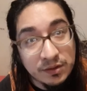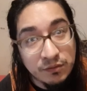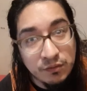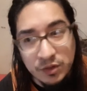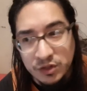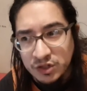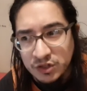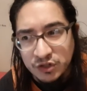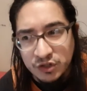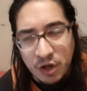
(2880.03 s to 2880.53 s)

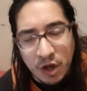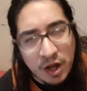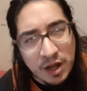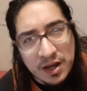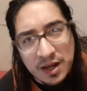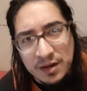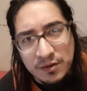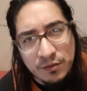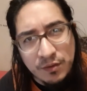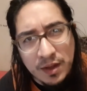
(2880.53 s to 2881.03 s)
We just saw
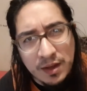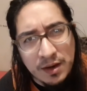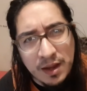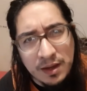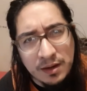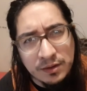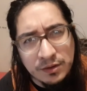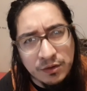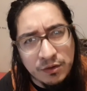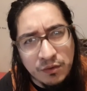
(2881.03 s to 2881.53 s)
it
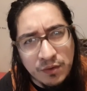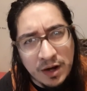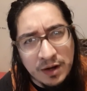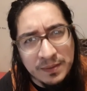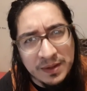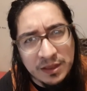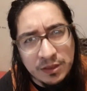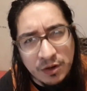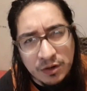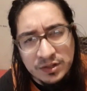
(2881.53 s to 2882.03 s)
in
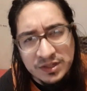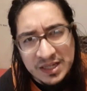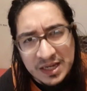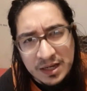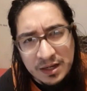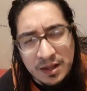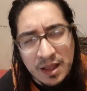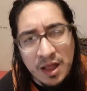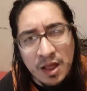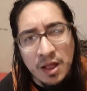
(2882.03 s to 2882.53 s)
Deuteronomy
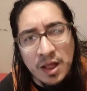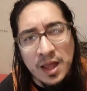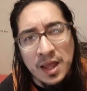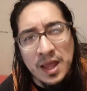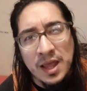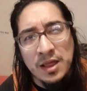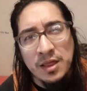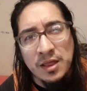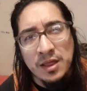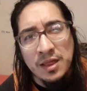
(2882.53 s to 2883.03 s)
13.
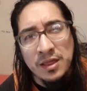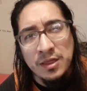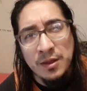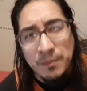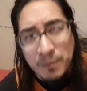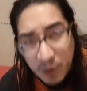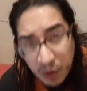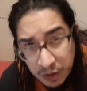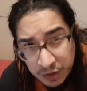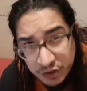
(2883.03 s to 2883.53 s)
The
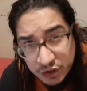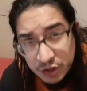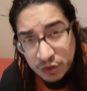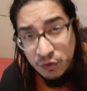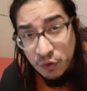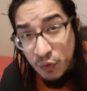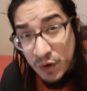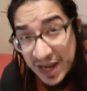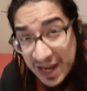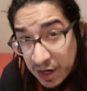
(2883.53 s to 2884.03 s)
person
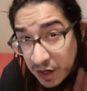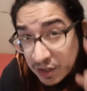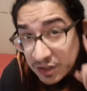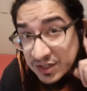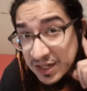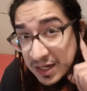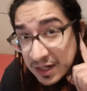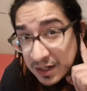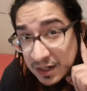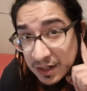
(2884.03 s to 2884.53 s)
who hears
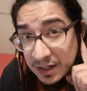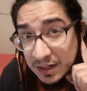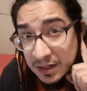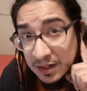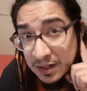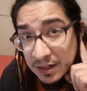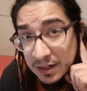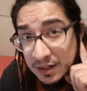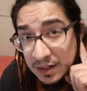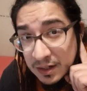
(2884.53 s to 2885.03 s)
it,
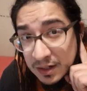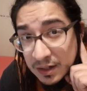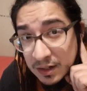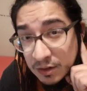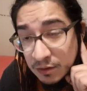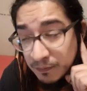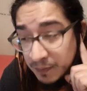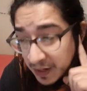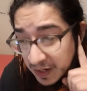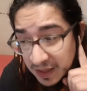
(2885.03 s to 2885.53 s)

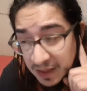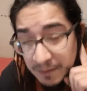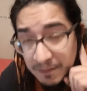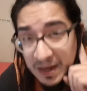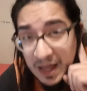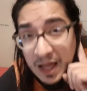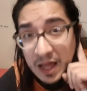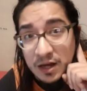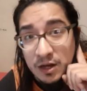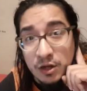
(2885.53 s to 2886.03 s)
pity them
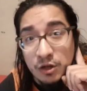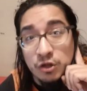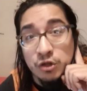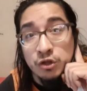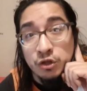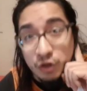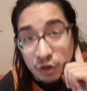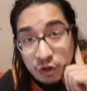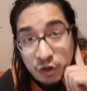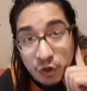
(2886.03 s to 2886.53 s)
not,
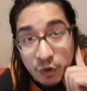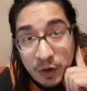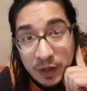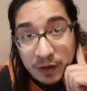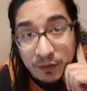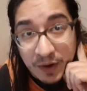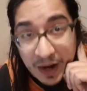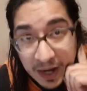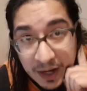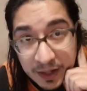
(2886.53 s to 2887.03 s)
you do
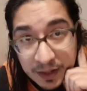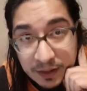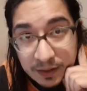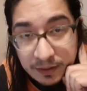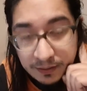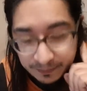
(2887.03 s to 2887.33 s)
it, right?